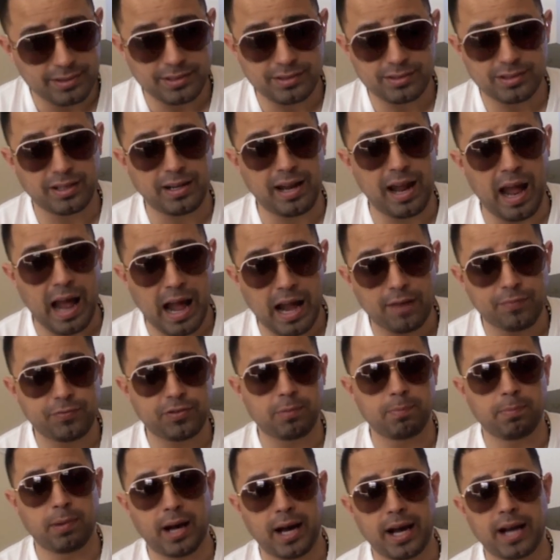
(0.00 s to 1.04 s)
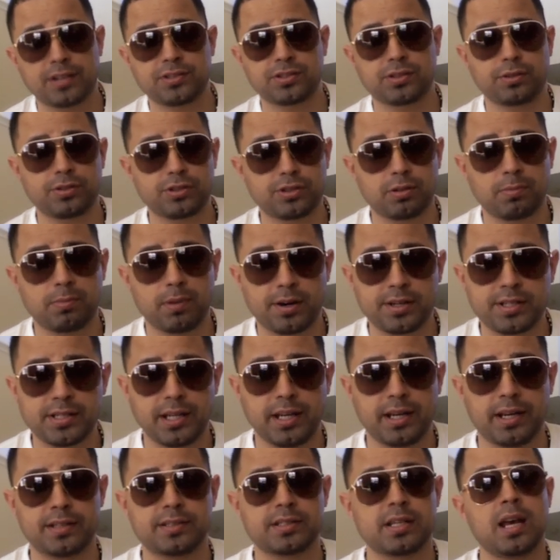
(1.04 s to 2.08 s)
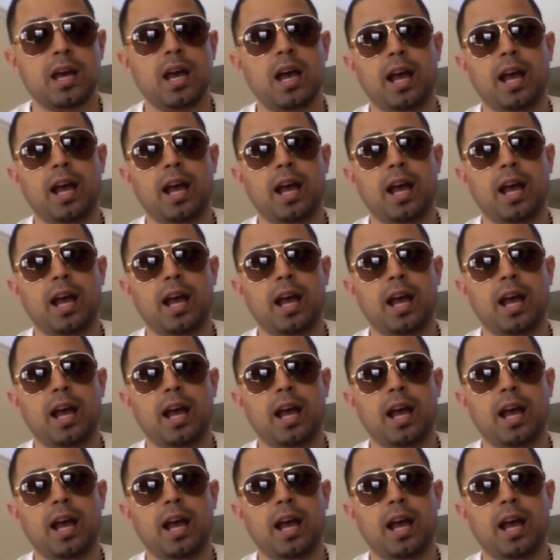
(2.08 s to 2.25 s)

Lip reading: He's going to have to box Sergio Martinez.